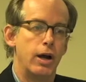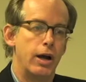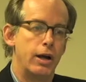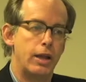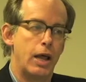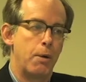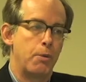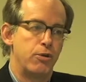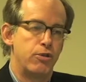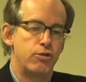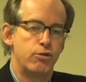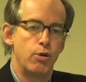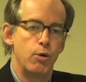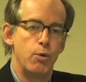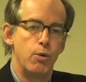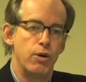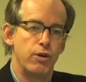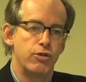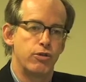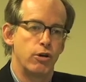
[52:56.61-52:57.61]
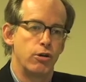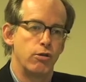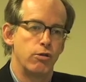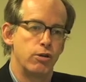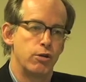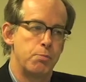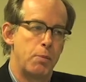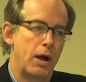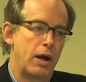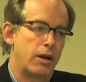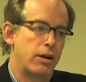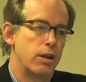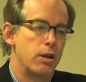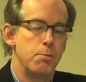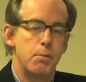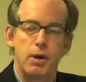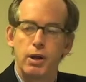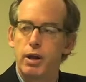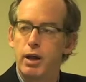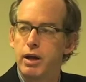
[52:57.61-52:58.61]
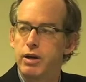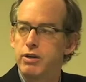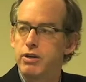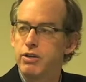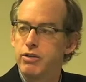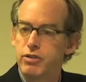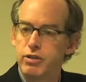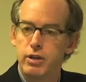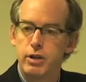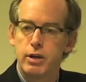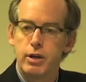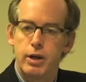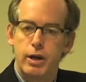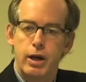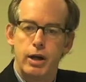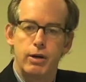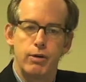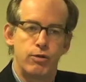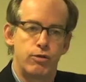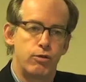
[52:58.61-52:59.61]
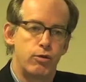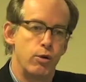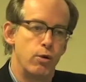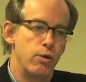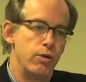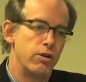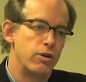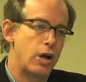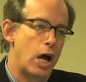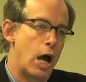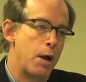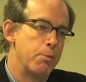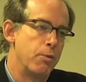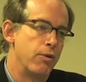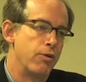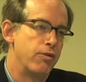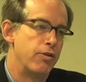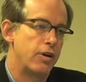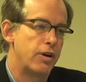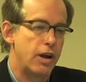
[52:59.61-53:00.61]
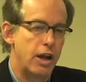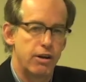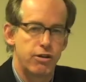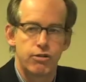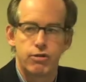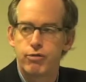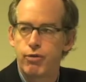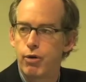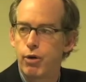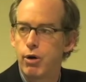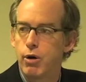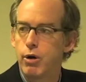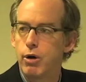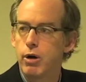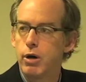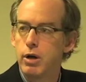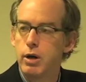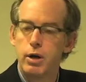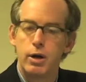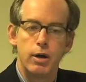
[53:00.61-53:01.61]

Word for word: And that was true in a certain respect in the Middle Ages, and it was true in the time of Ignatius Loyola,